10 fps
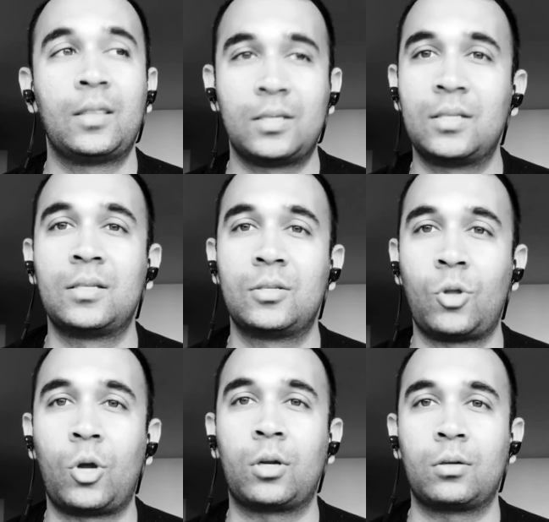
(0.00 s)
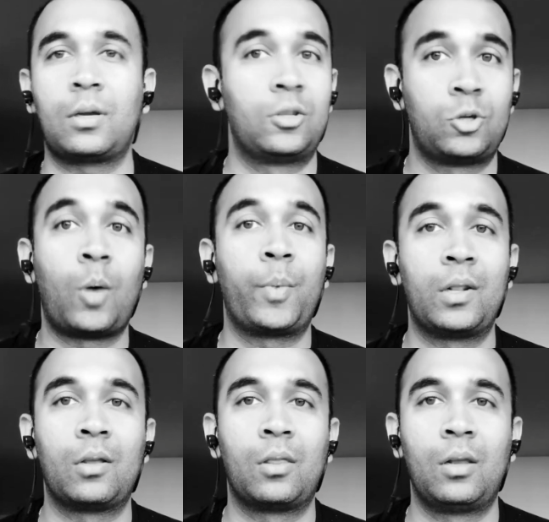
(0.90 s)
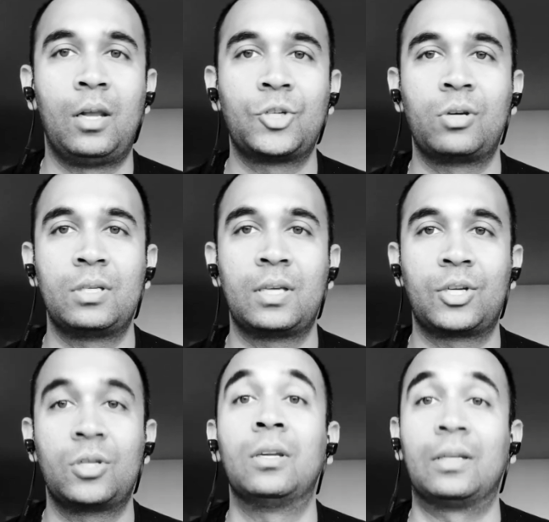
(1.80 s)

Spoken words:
this is not at the top end of the luxury section.